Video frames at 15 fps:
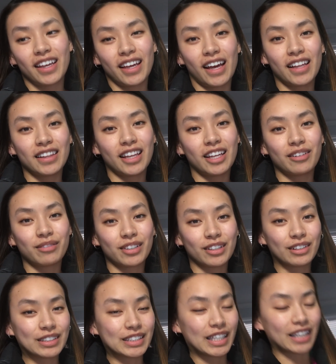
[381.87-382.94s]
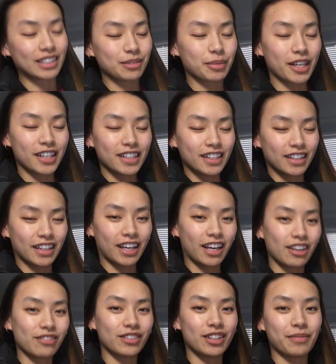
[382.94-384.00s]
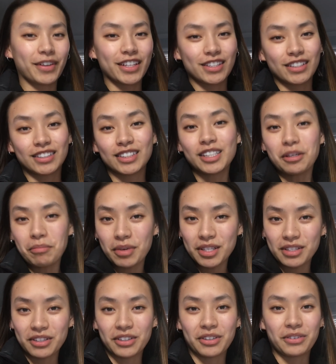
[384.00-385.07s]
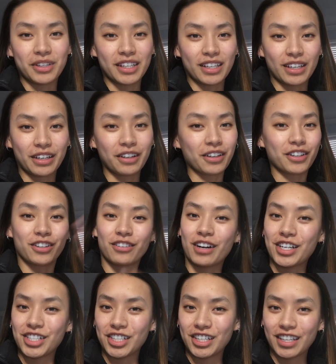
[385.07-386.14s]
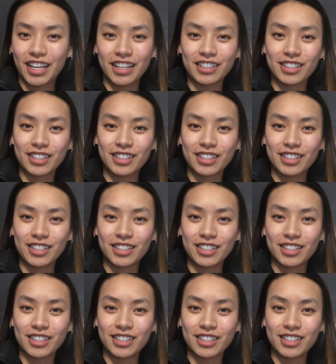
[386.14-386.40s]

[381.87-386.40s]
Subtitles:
And then we're going to head to bed and have an amazing sleep so that we can crush it again